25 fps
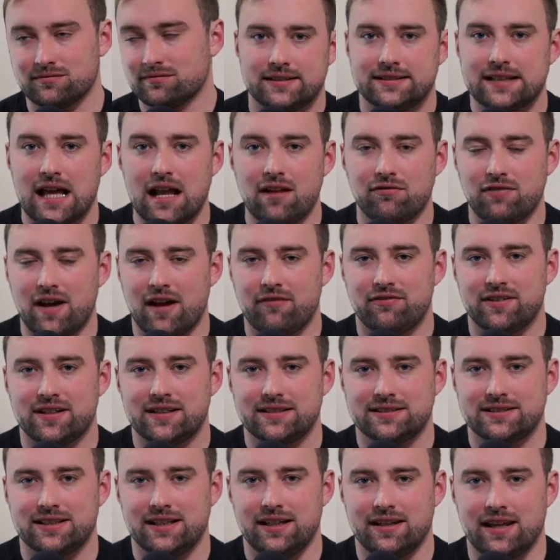Self
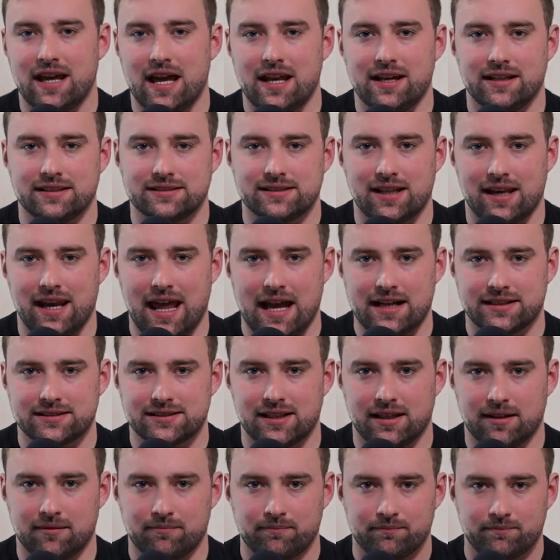efficacy then is the next
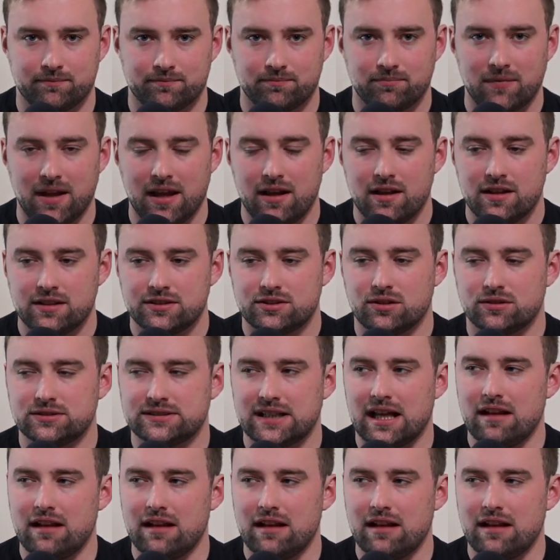thing. So